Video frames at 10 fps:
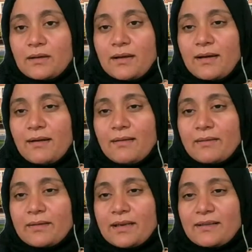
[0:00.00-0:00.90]

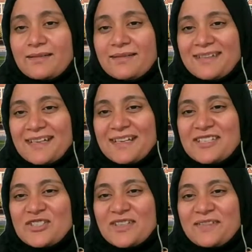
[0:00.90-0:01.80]
Can I
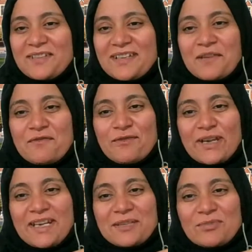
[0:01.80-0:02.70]
share an
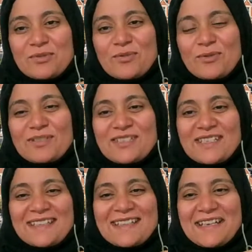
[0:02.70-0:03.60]
unforgettable
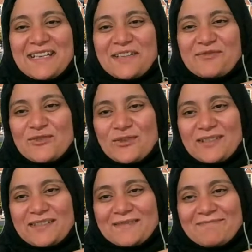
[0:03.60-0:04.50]
project that I have
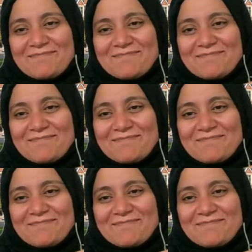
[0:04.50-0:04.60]
joined?